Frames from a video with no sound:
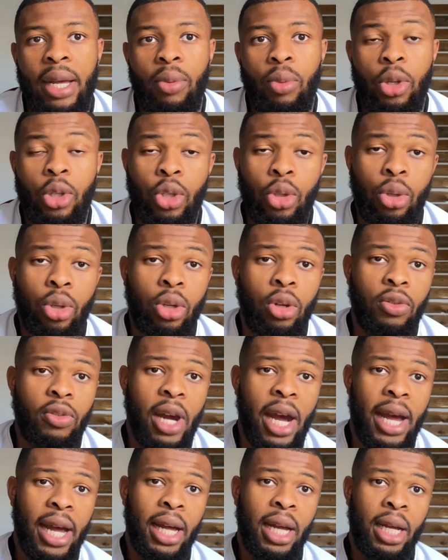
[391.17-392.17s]
We're doing all
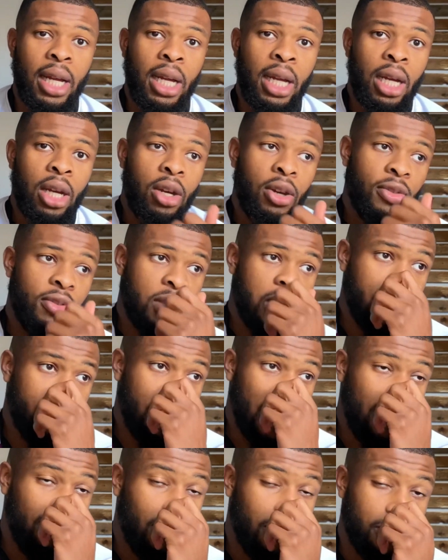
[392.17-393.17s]
right. Obviously, we
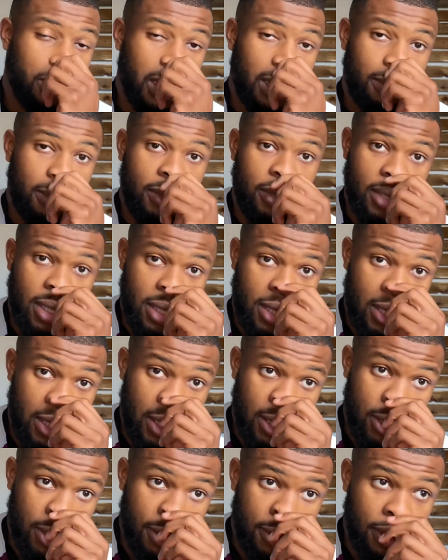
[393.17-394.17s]
have objectives this
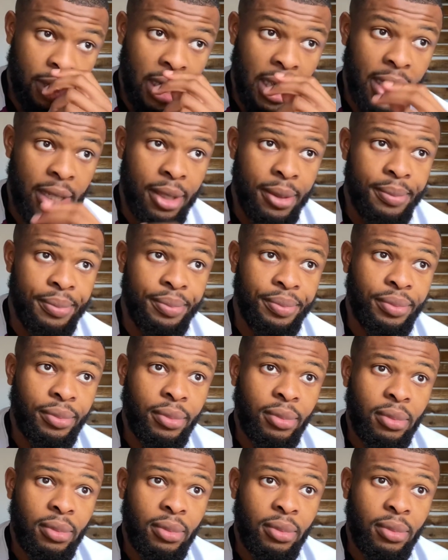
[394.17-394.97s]
season, and